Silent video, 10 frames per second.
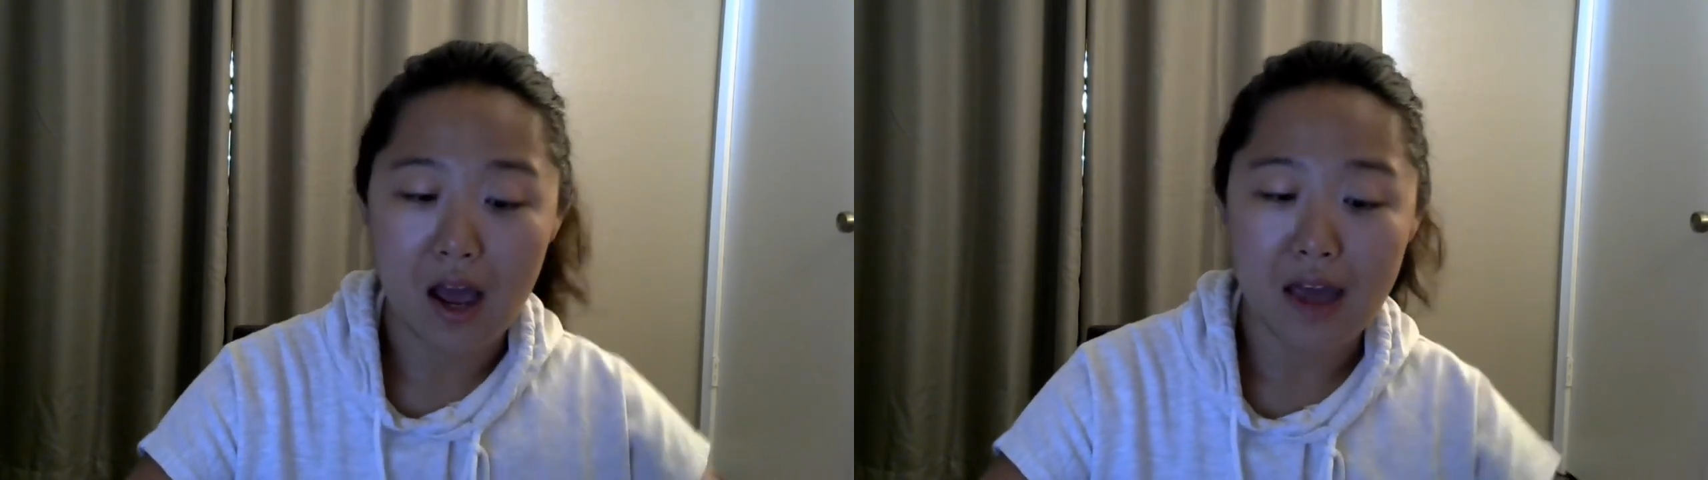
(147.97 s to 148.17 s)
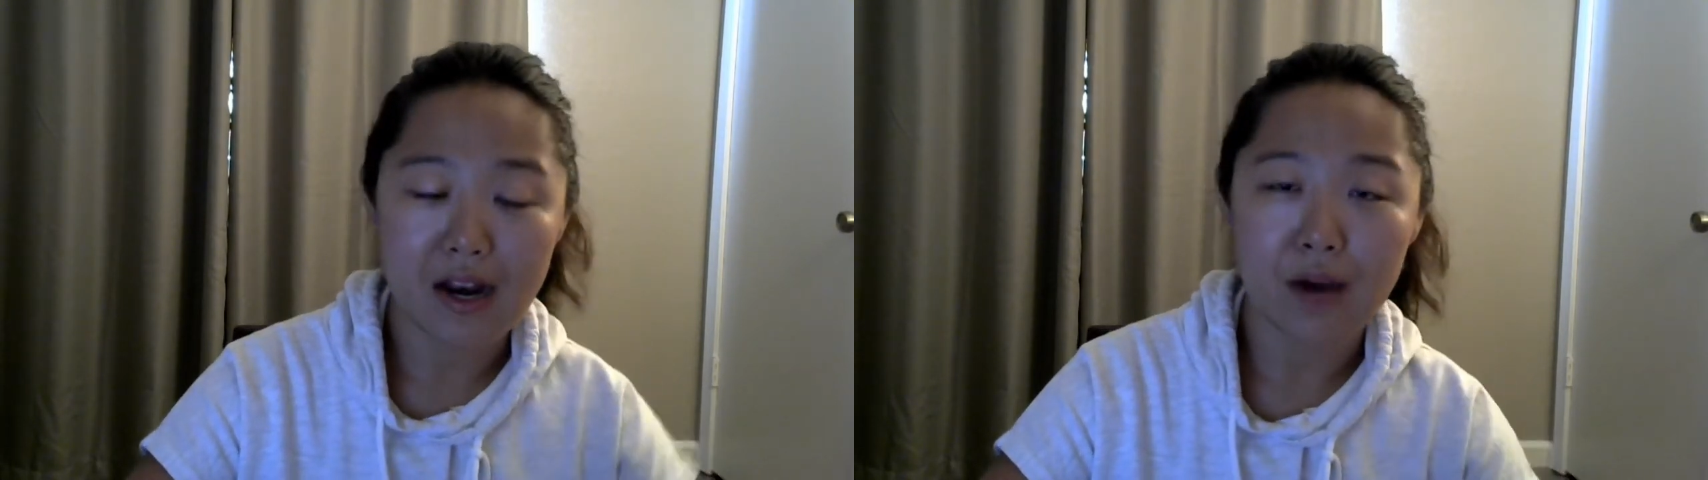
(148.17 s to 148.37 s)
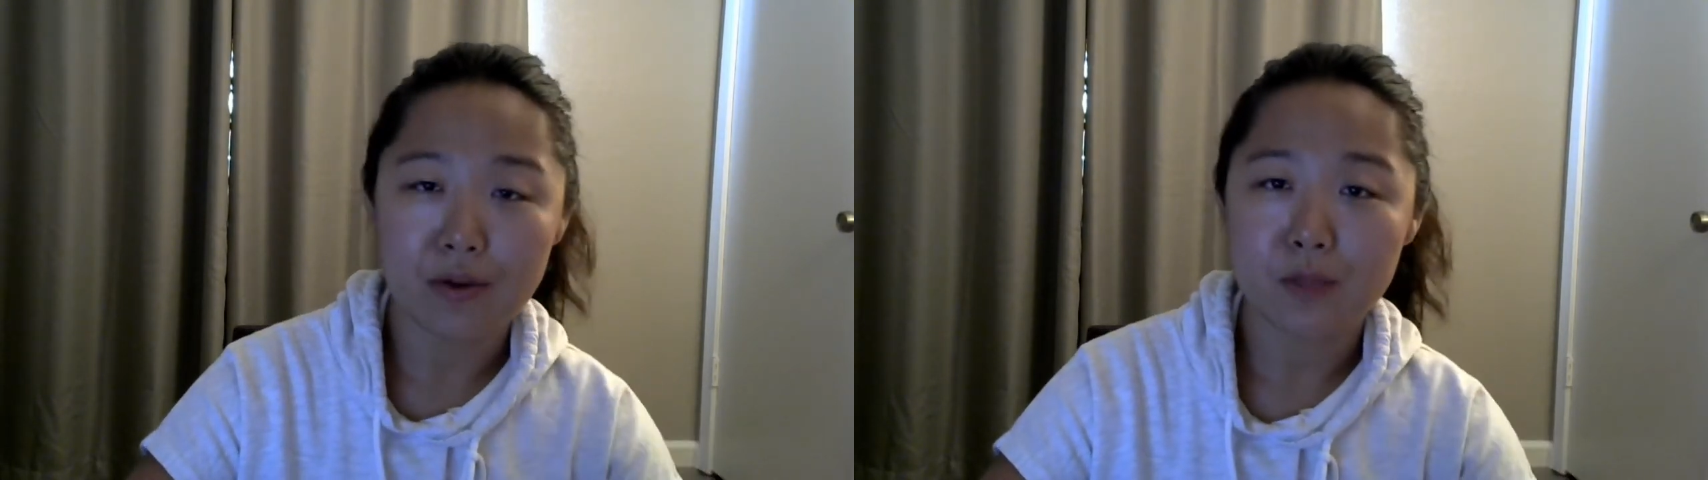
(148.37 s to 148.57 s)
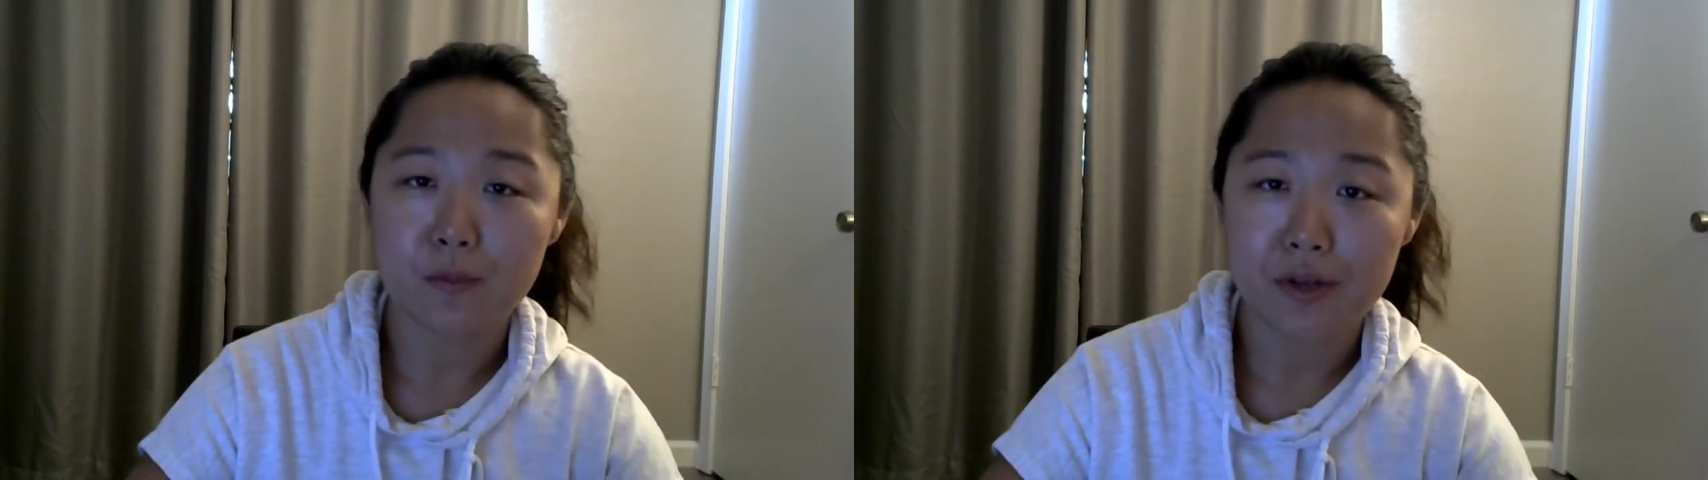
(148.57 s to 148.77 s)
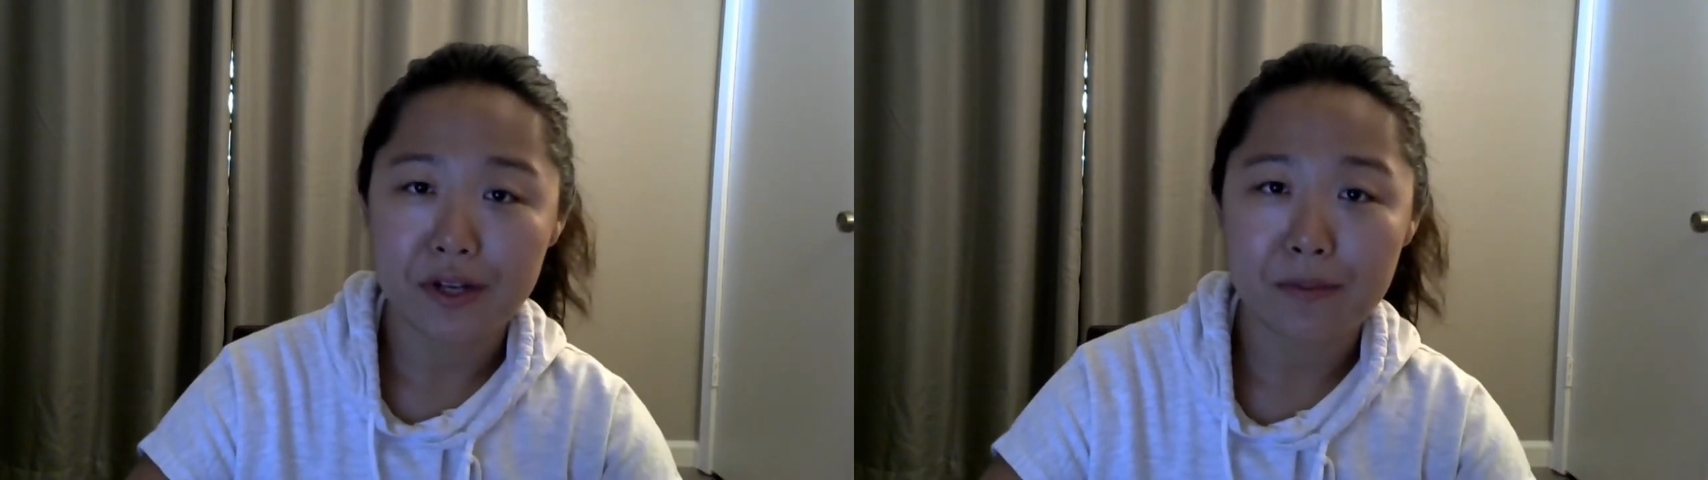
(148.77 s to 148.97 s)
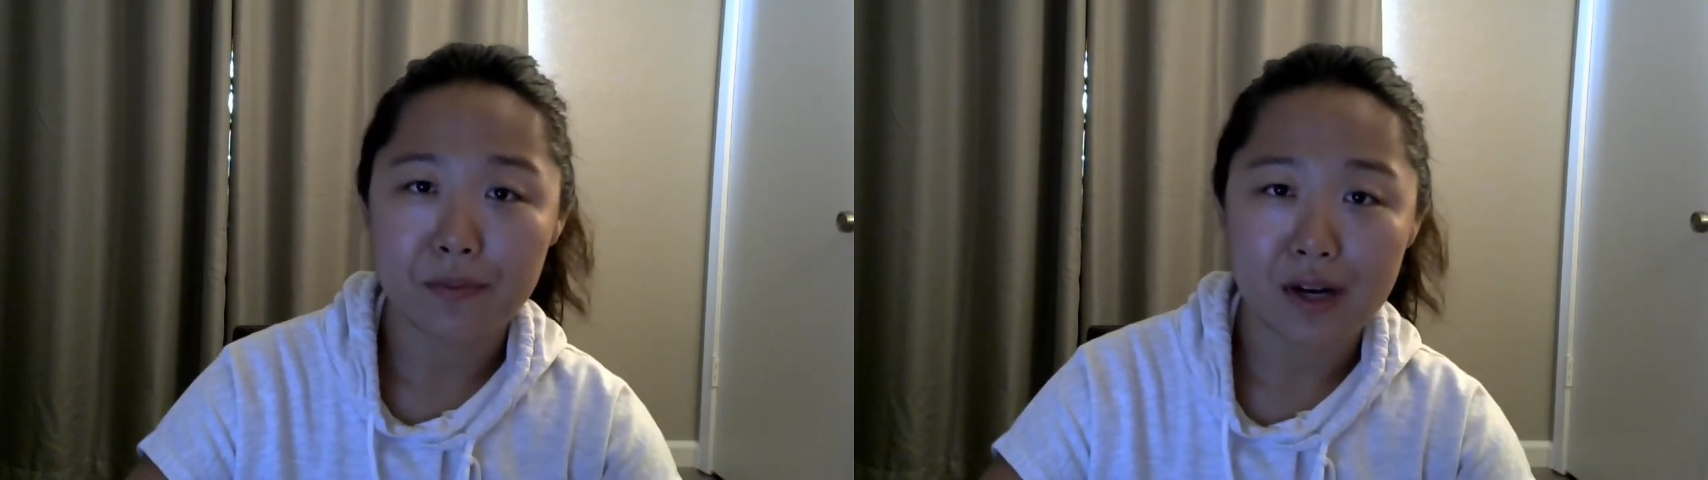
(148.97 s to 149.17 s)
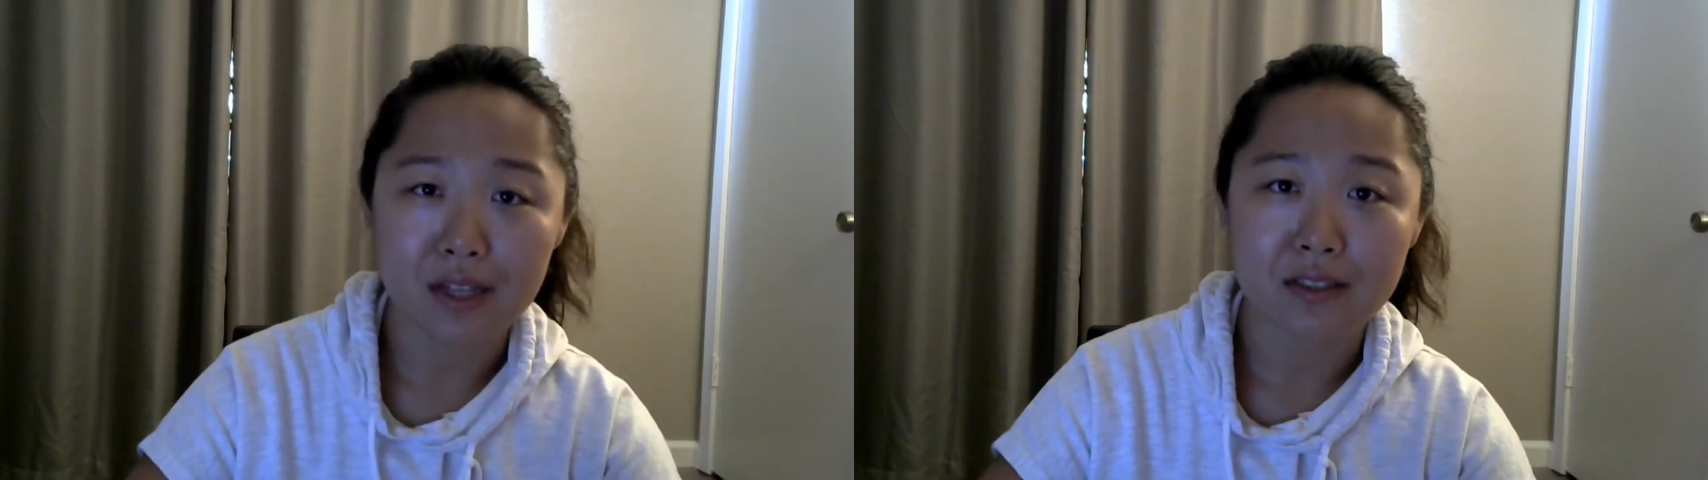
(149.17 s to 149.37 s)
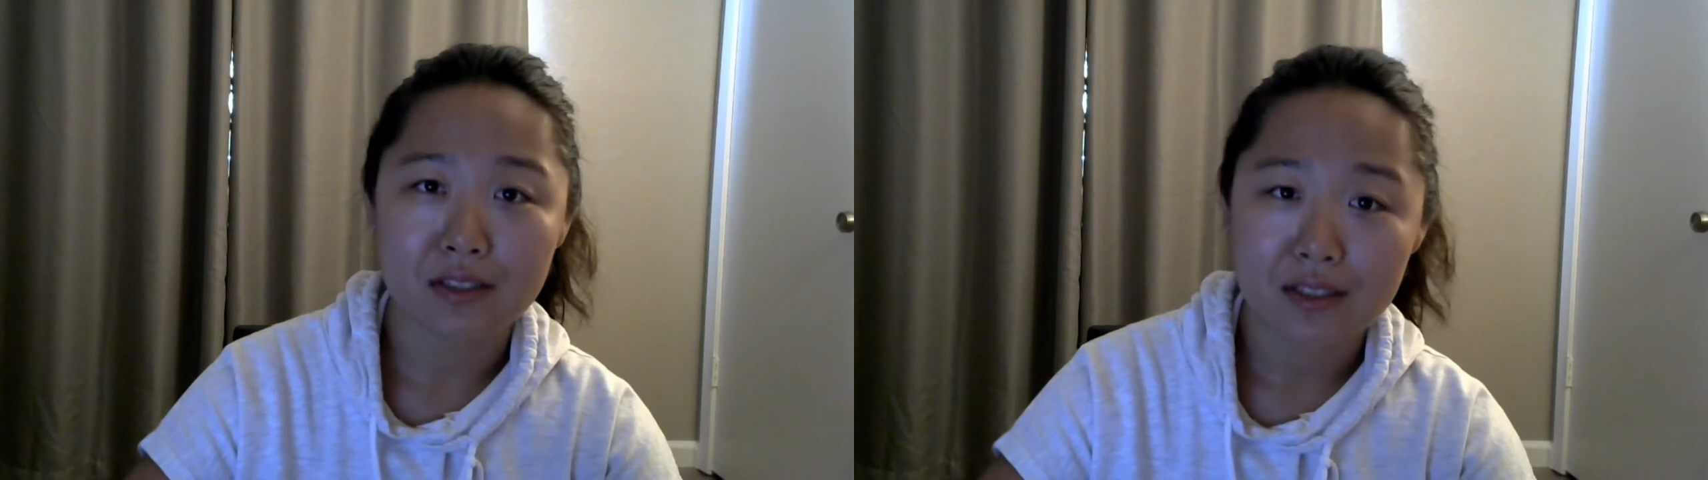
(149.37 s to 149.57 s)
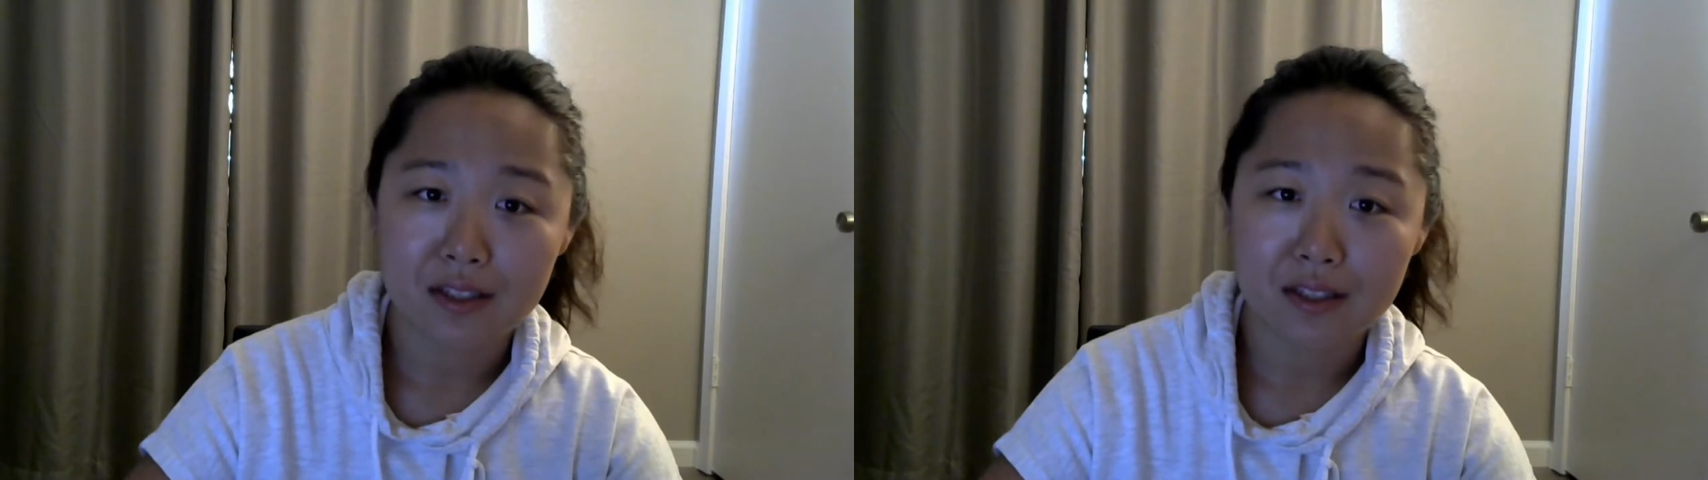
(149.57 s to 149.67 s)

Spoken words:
and I was pretty impressed.